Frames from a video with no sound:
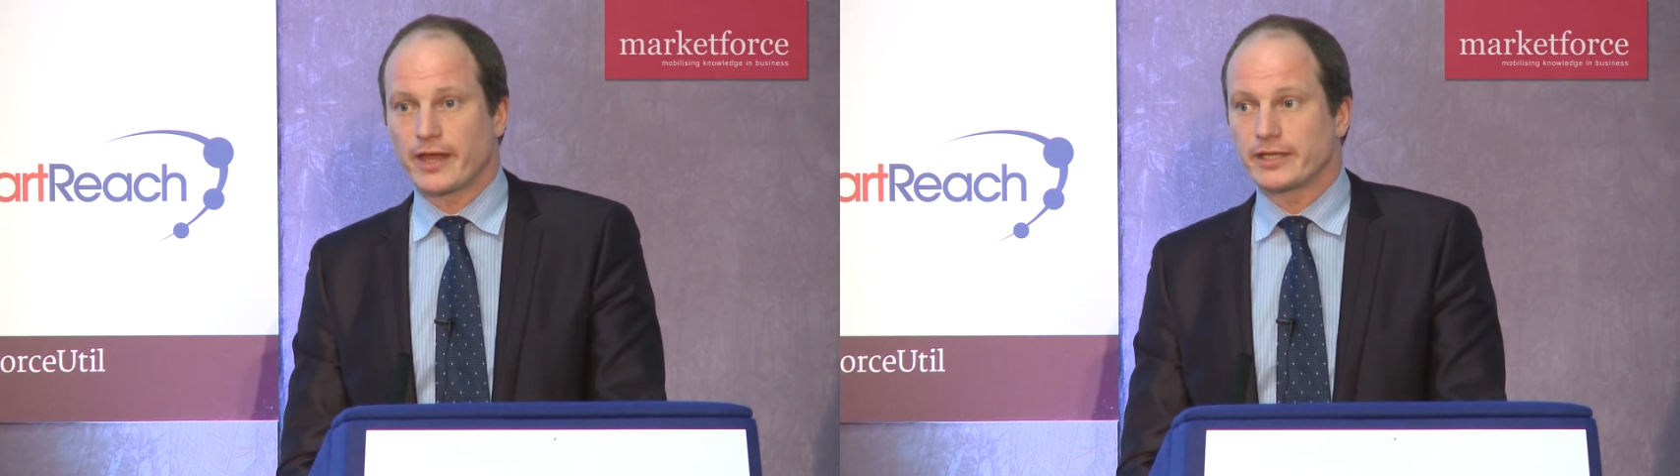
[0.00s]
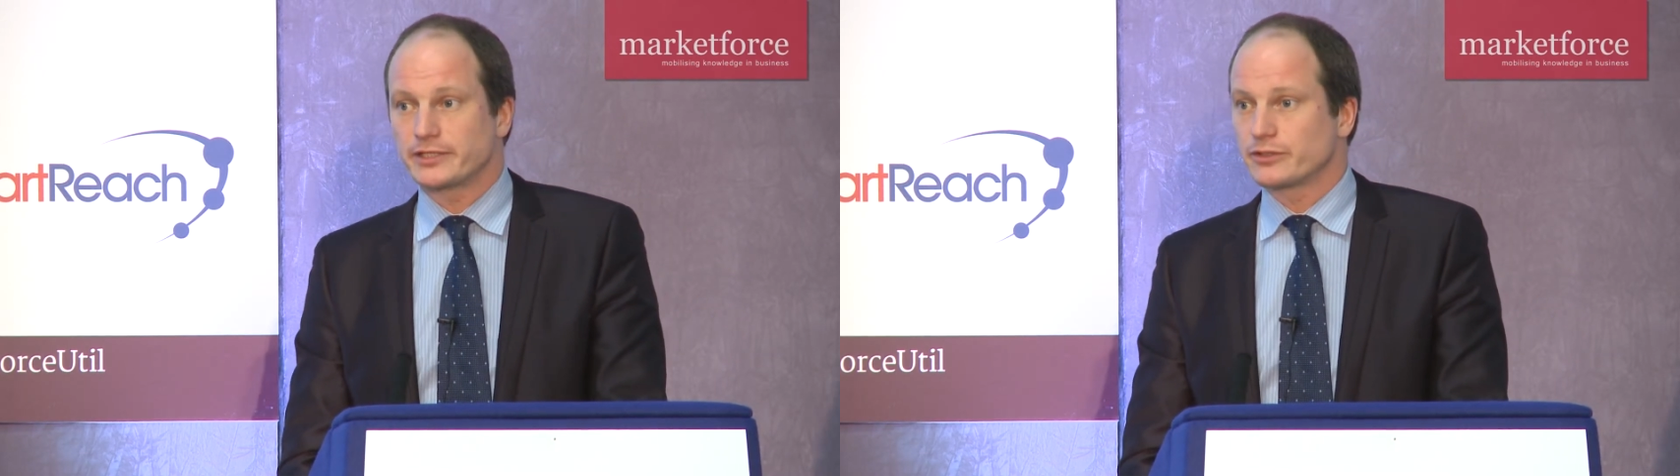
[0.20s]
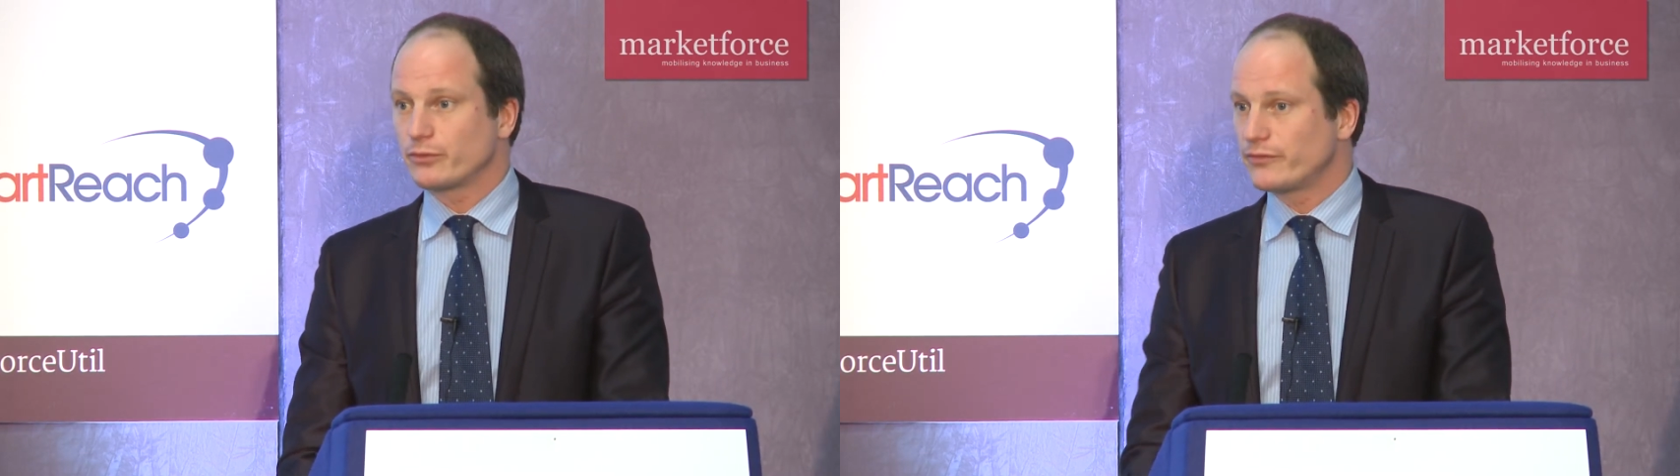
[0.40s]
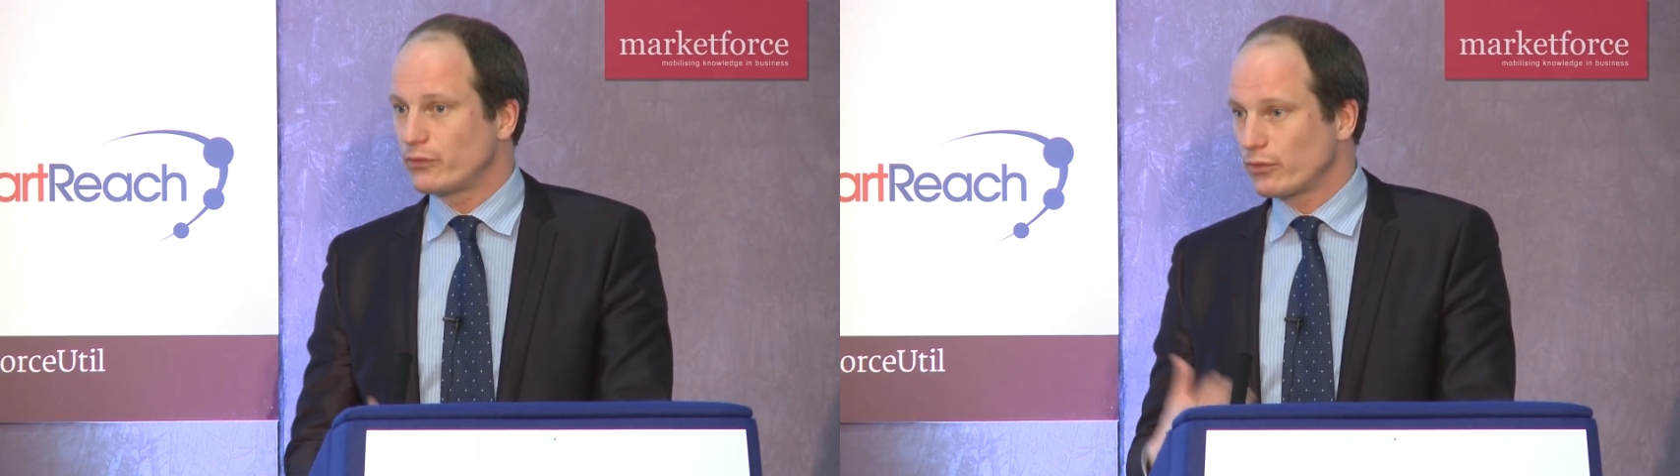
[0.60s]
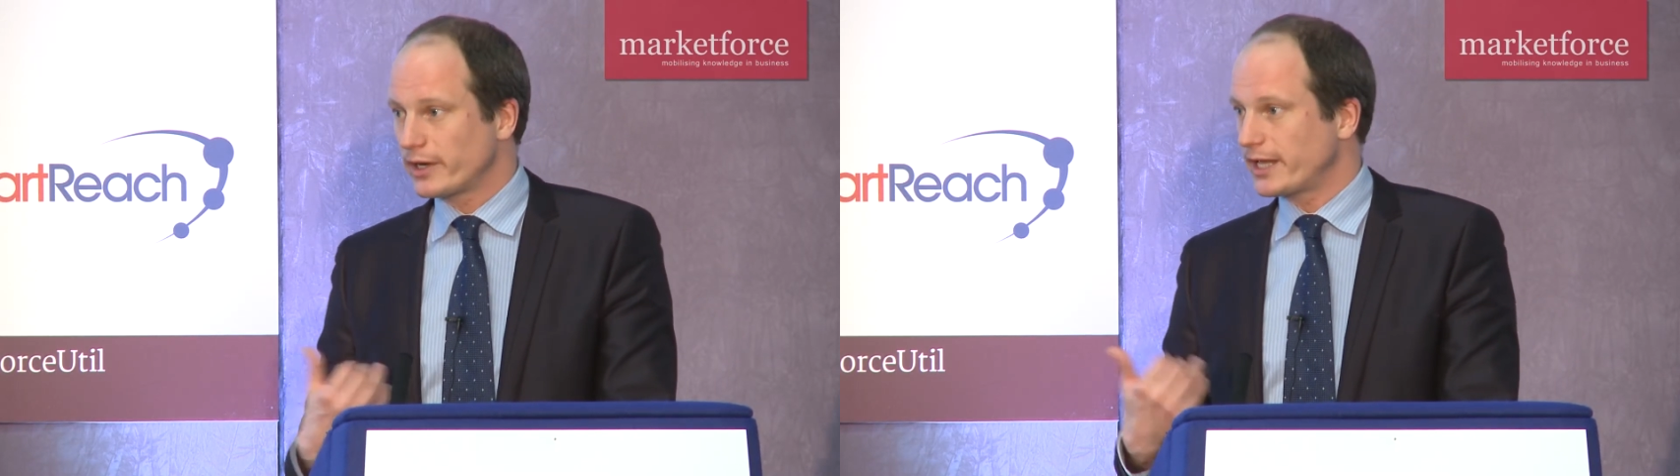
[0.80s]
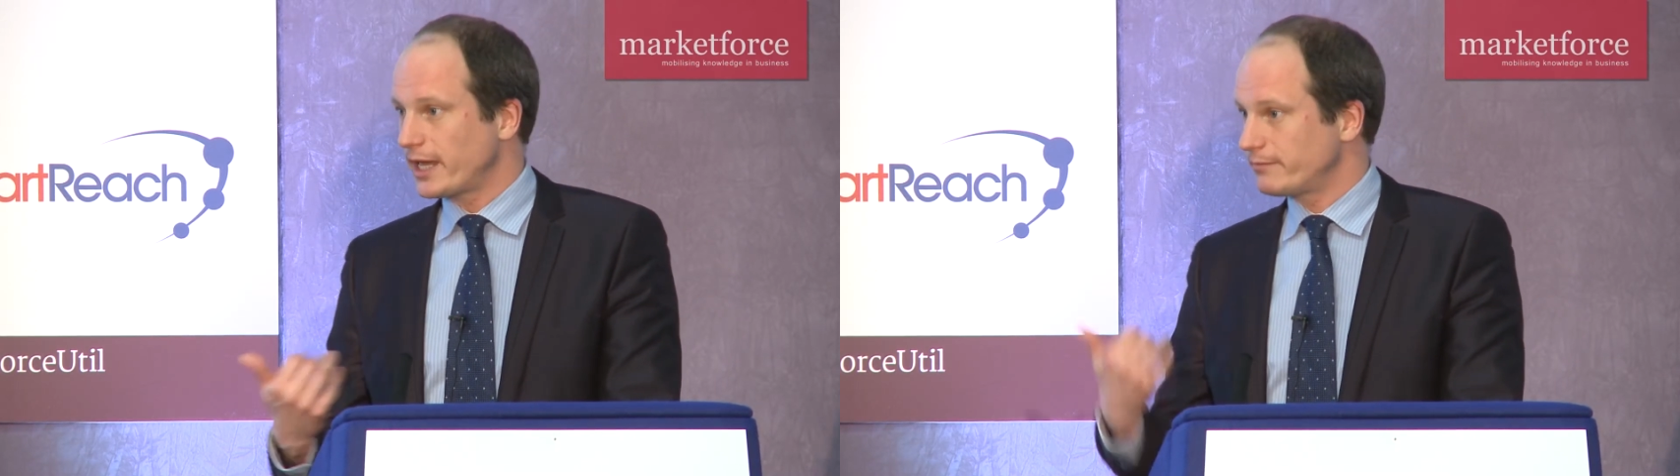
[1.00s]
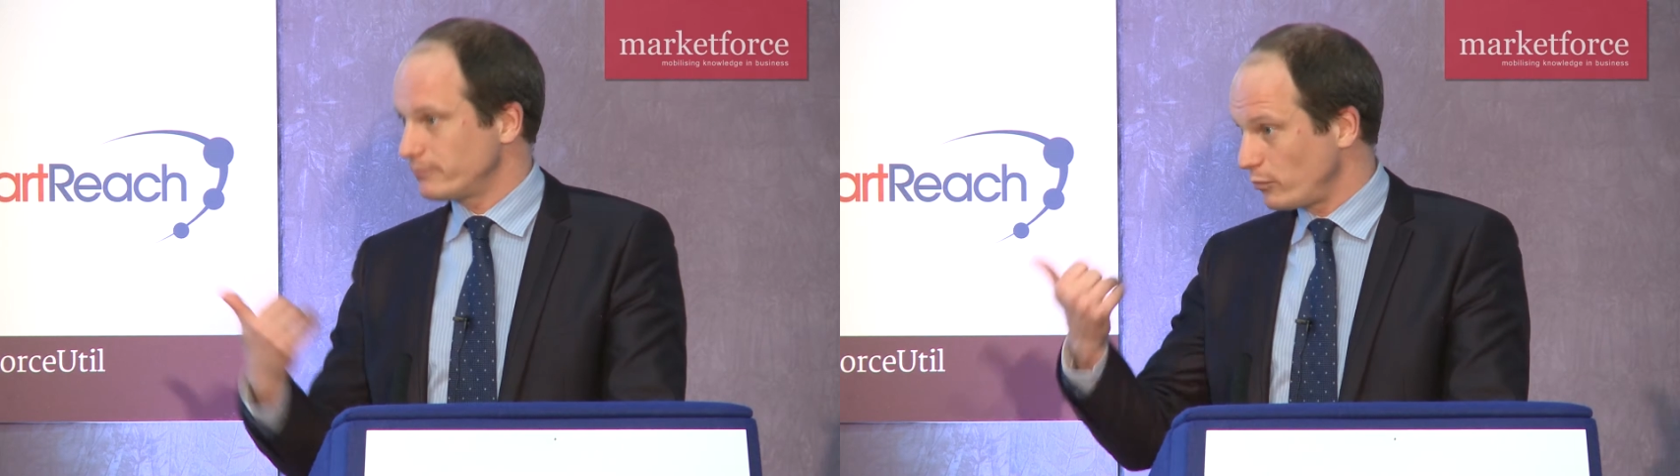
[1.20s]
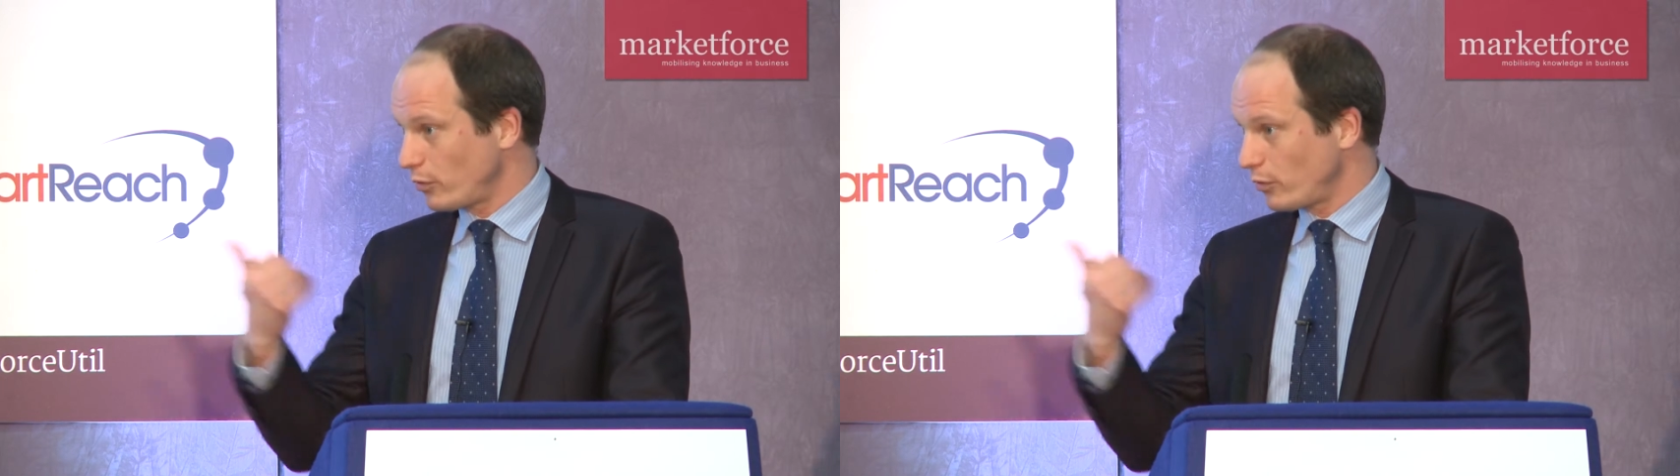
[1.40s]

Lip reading: that is that we've already had,